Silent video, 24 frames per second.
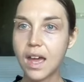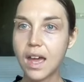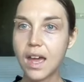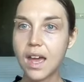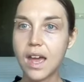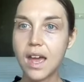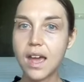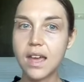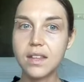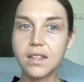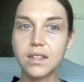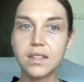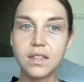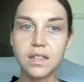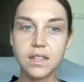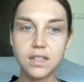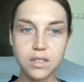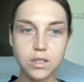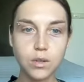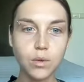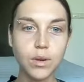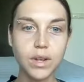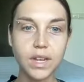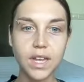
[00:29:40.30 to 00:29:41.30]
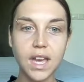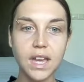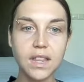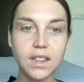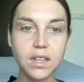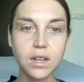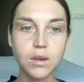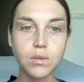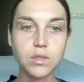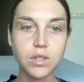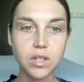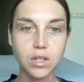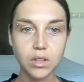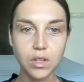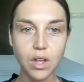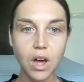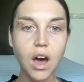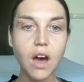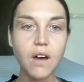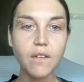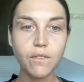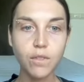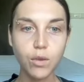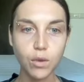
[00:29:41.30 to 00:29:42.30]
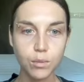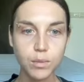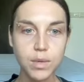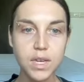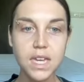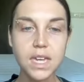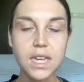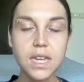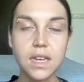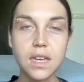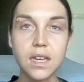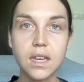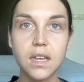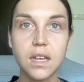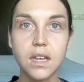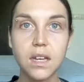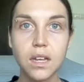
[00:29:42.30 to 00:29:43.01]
and so again, there was a lot for me